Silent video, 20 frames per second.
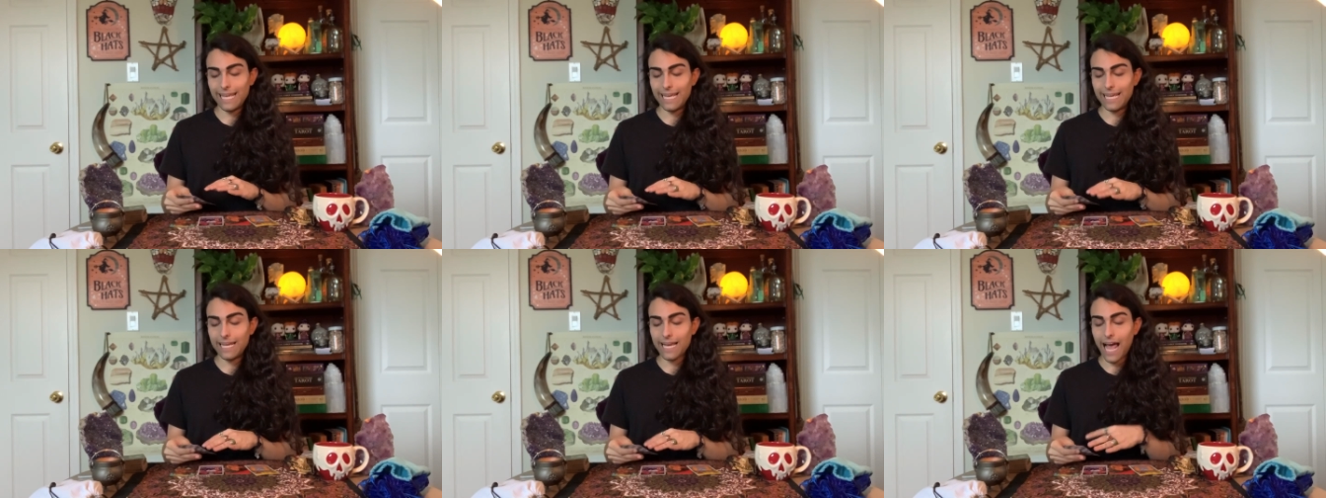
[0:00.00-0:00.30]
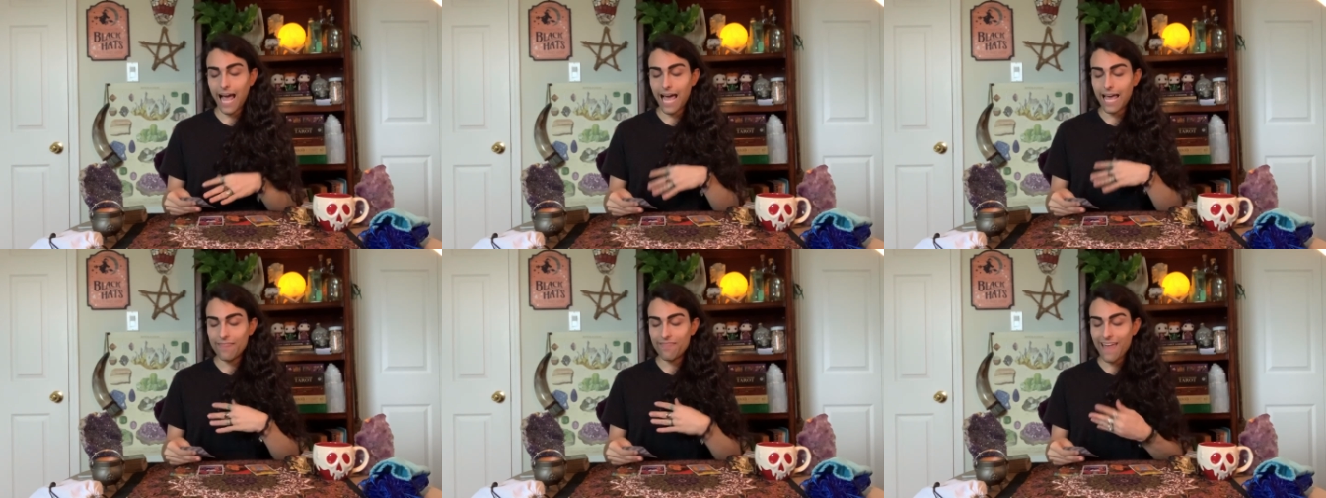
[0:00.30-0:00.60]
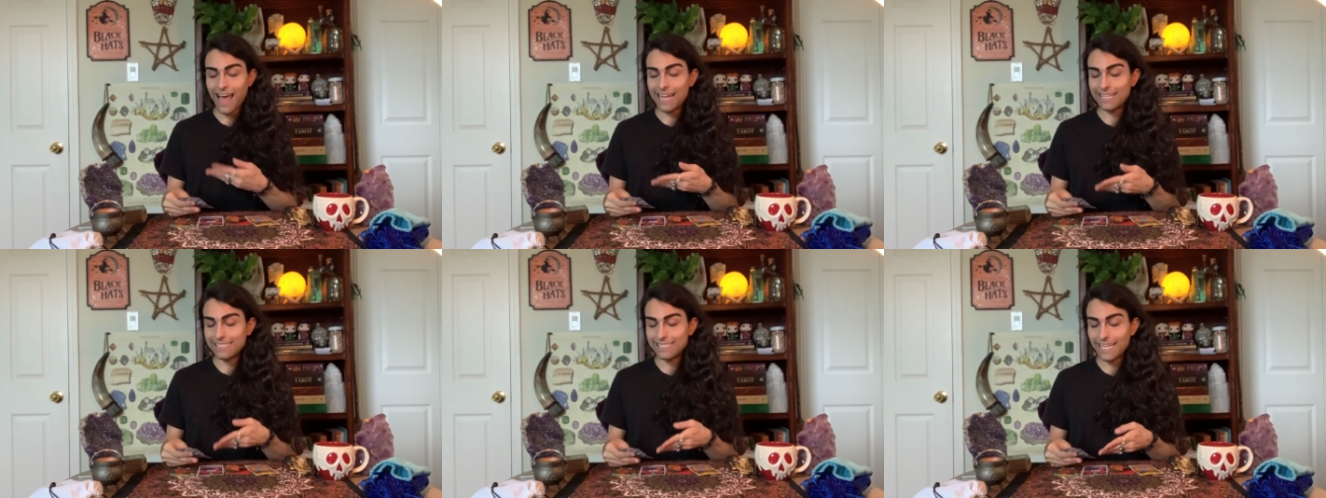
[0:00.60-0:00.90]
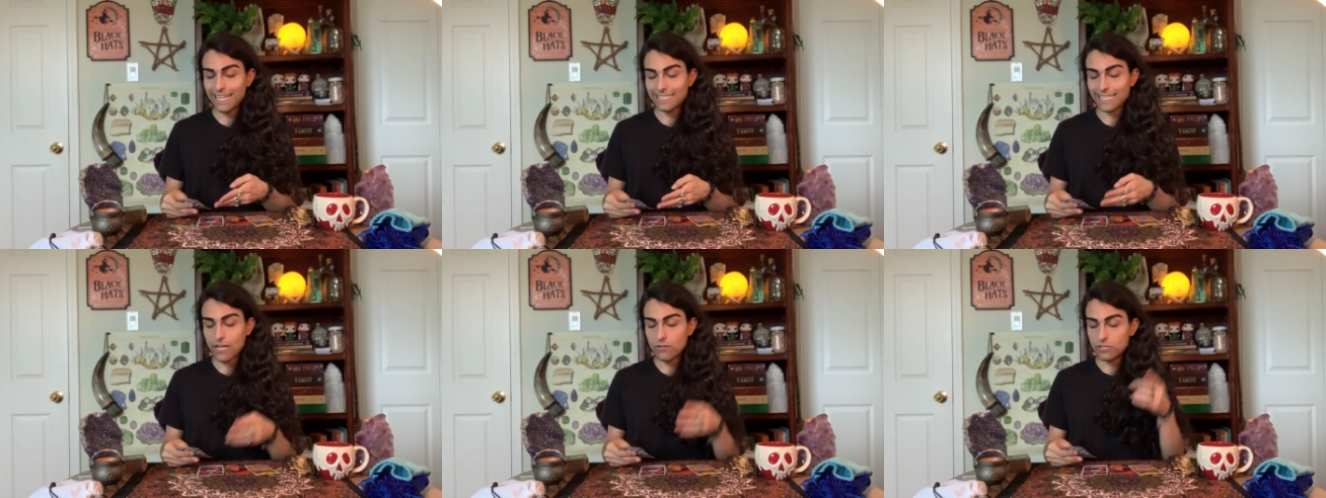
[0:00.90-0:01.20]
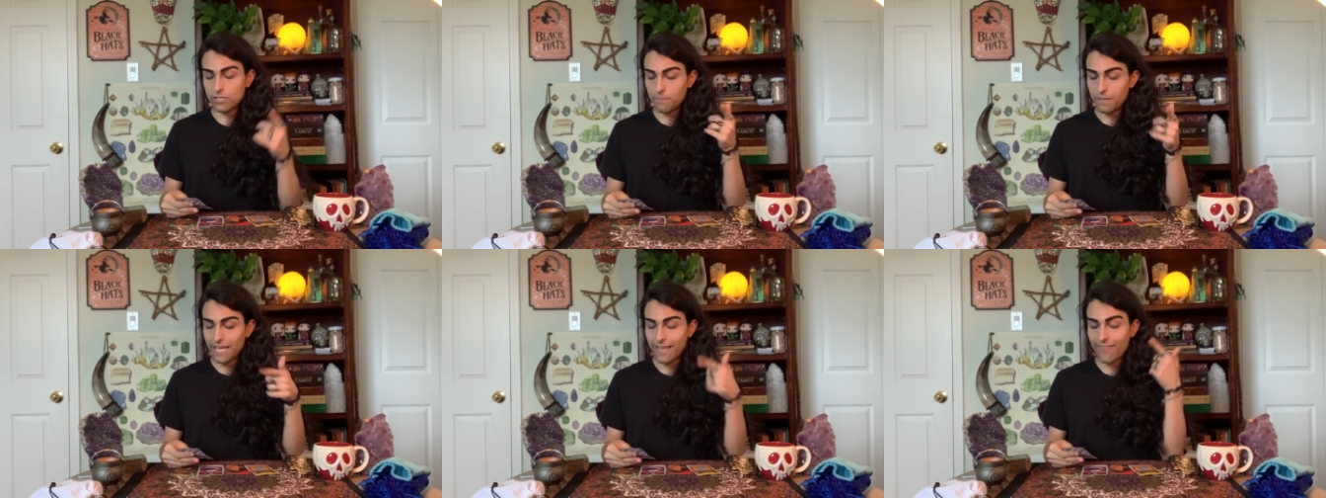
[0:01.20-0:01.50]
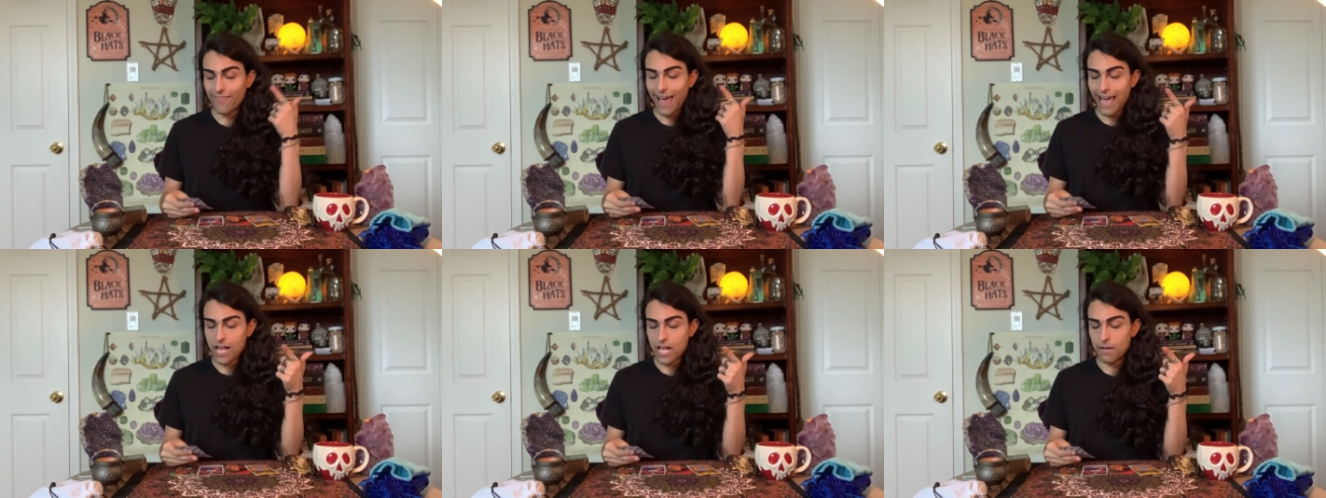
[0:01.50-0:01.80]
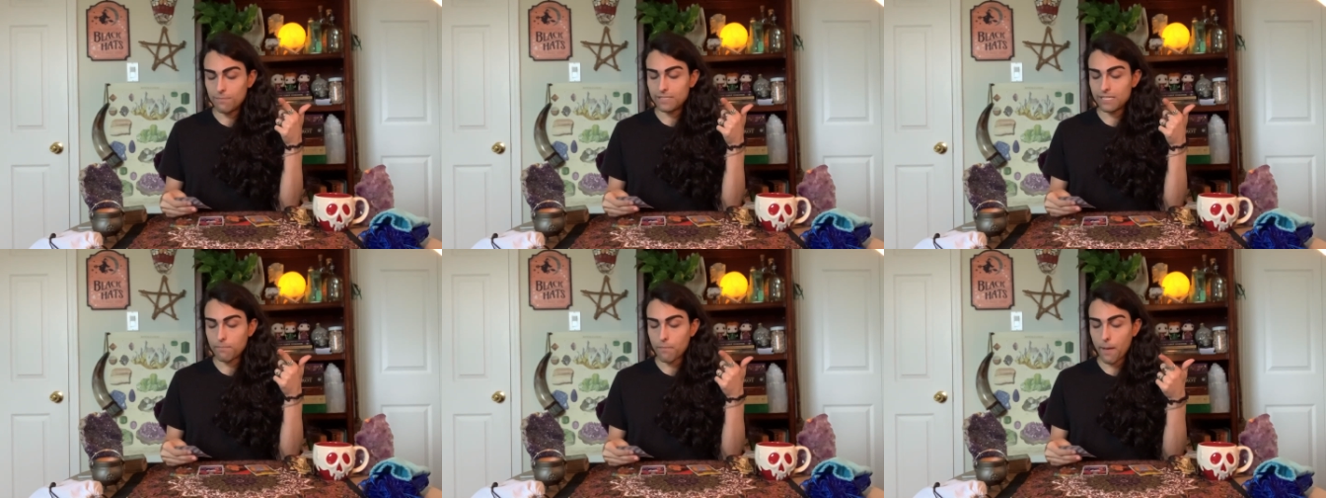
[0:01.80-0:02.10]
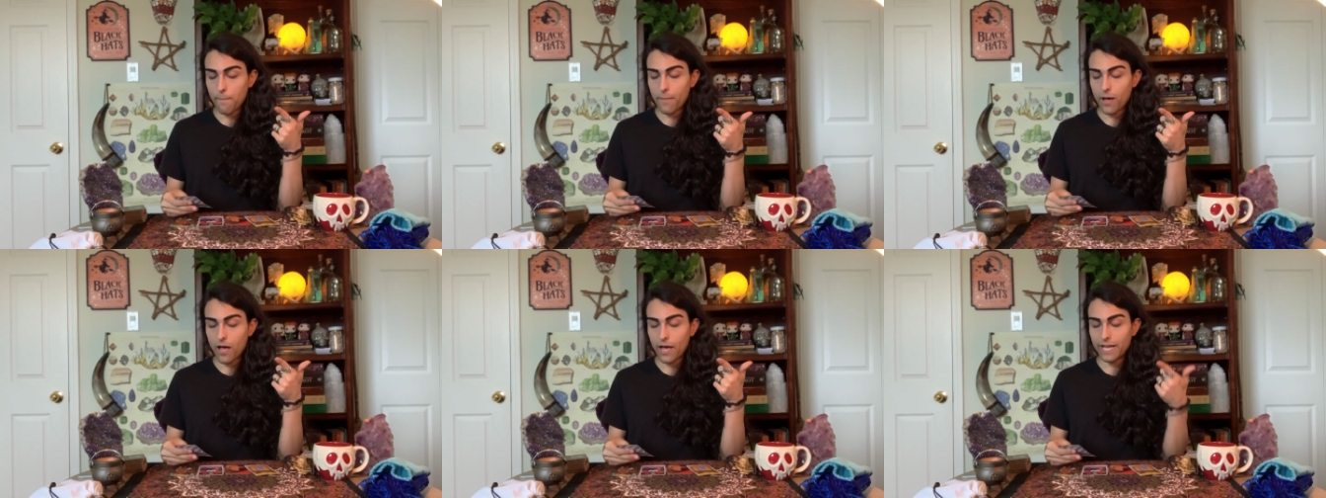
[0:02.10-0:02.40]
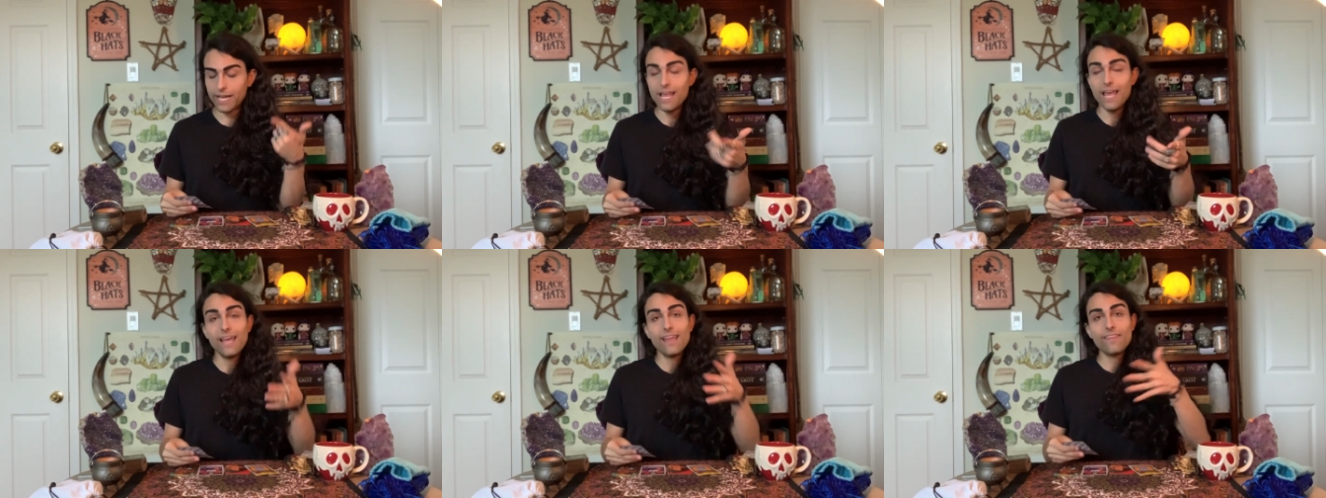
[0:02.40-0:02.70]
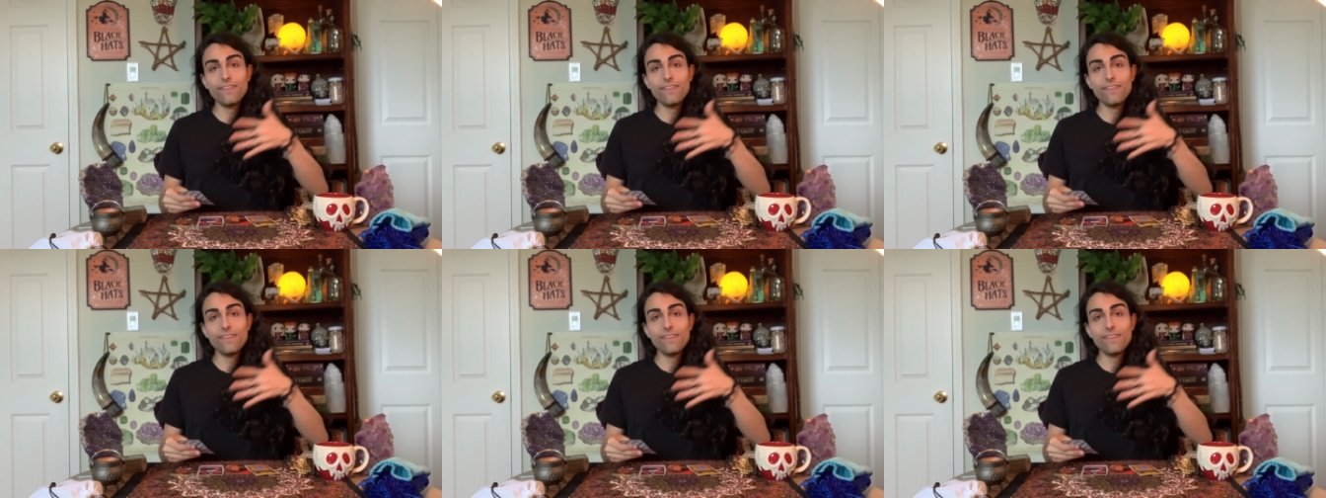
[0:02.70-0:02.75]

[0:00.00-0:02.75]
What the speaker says: and that stands out to me and that comes in my mind,